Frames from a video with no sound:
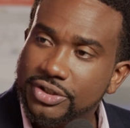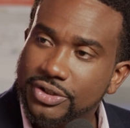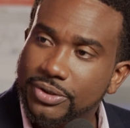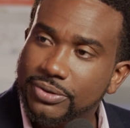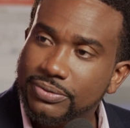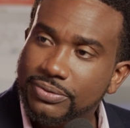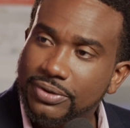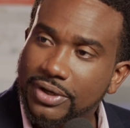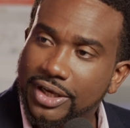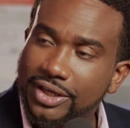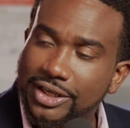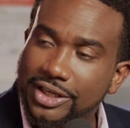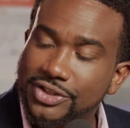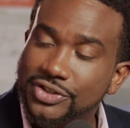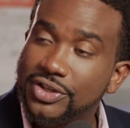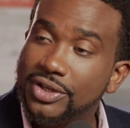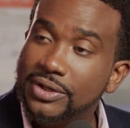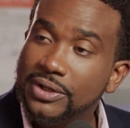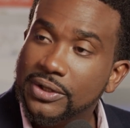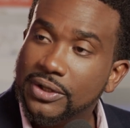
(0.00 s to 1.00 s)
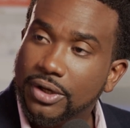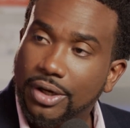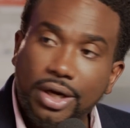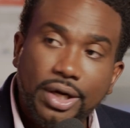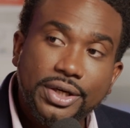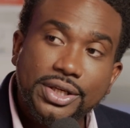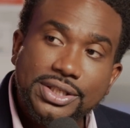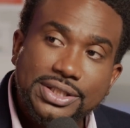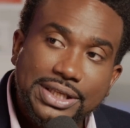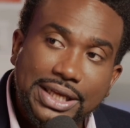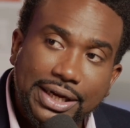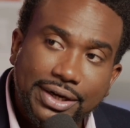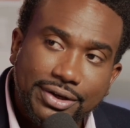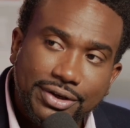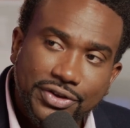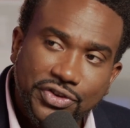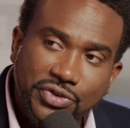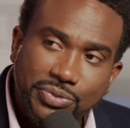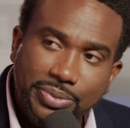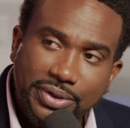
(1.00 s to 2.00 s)
So mm-hmm. I guess understanding
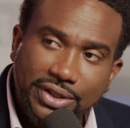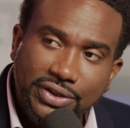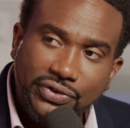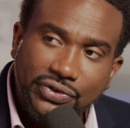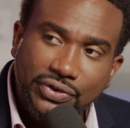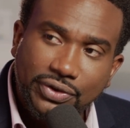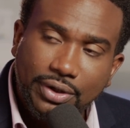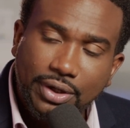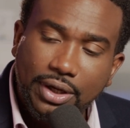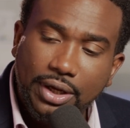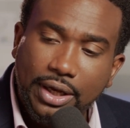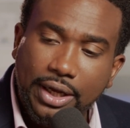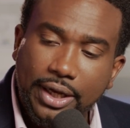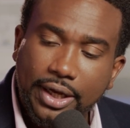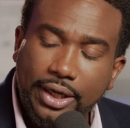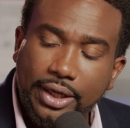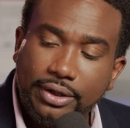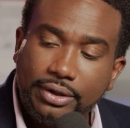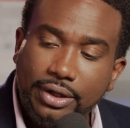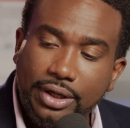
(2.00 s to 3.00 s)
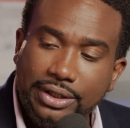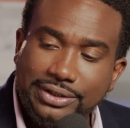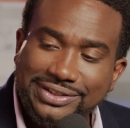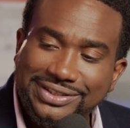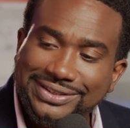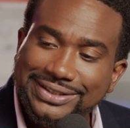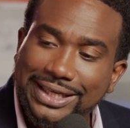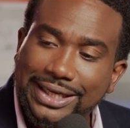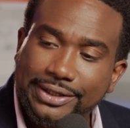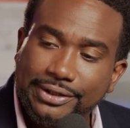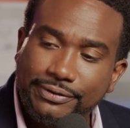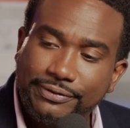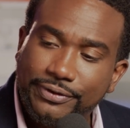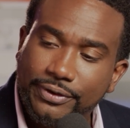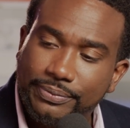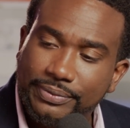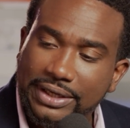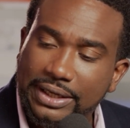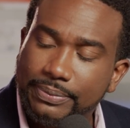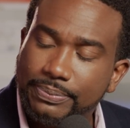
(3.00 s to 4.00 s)
the space and and starting
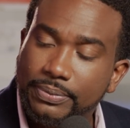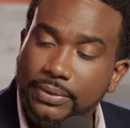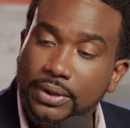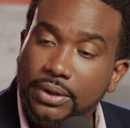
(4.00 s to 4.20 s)
from that